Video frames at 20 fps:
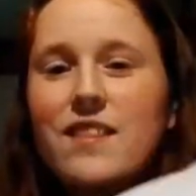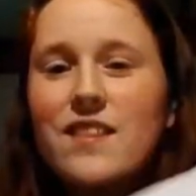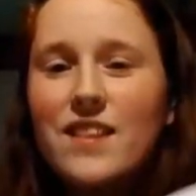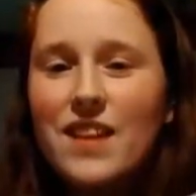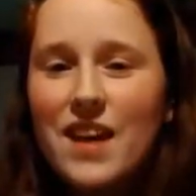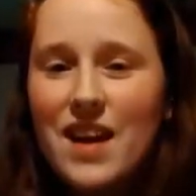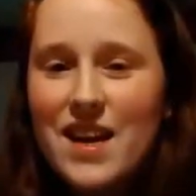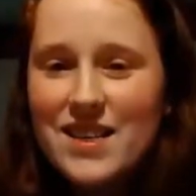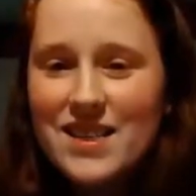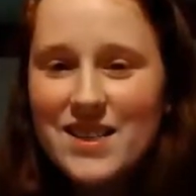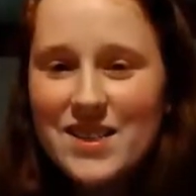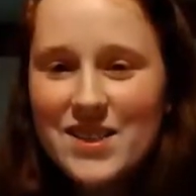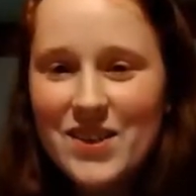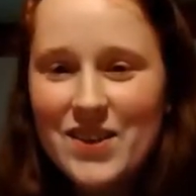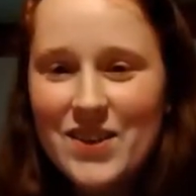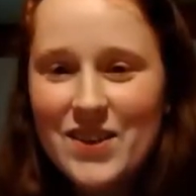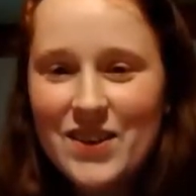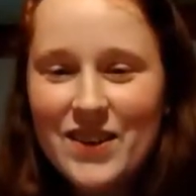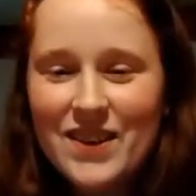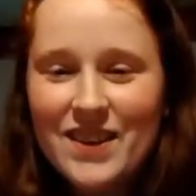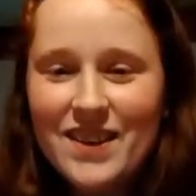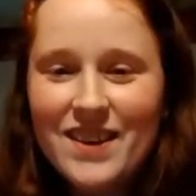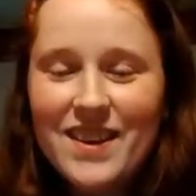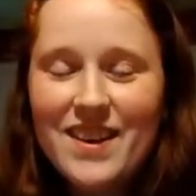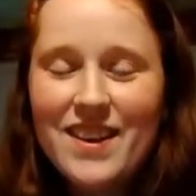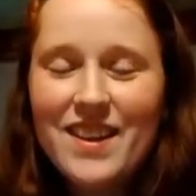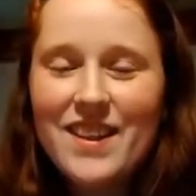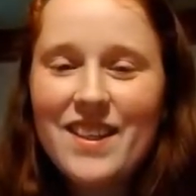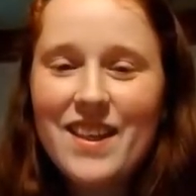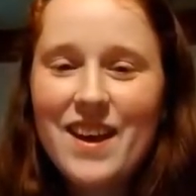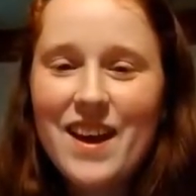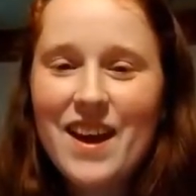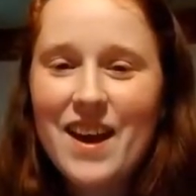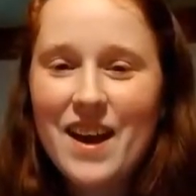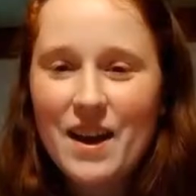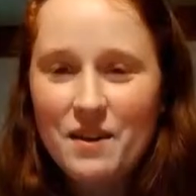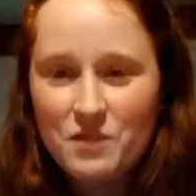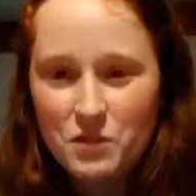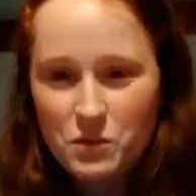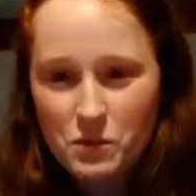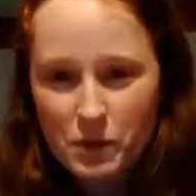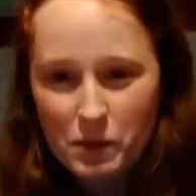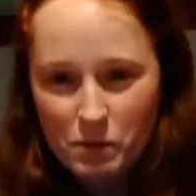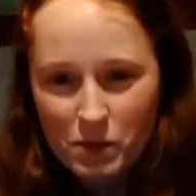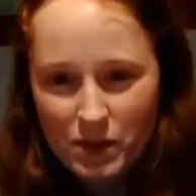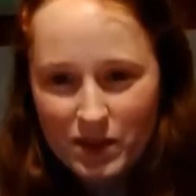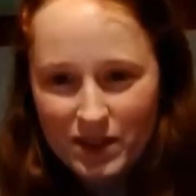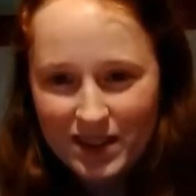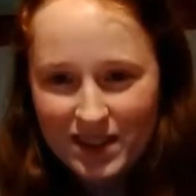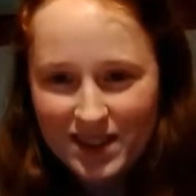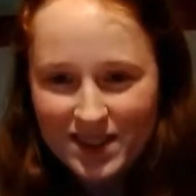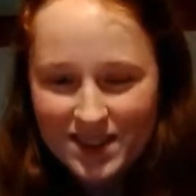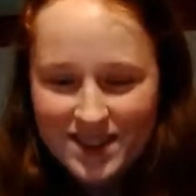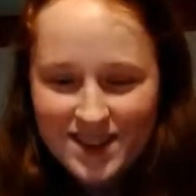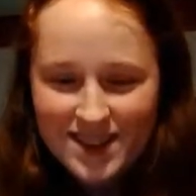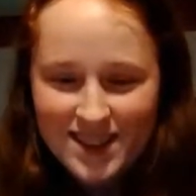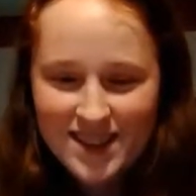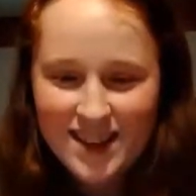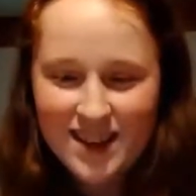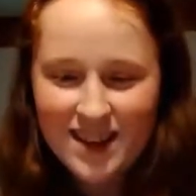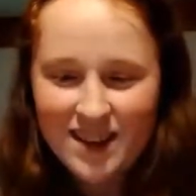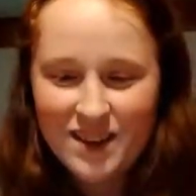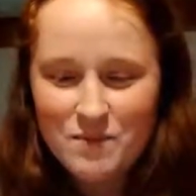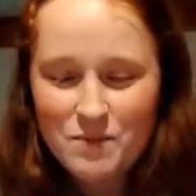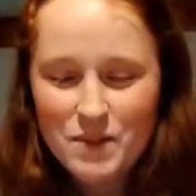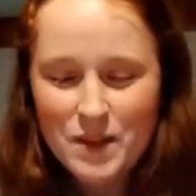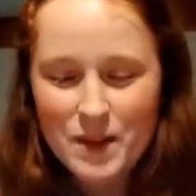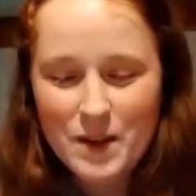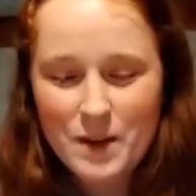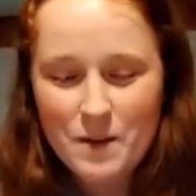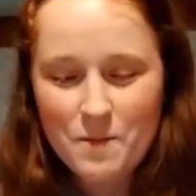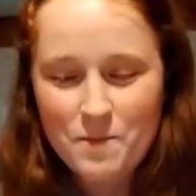The last dog that I have to reprint this tonight, but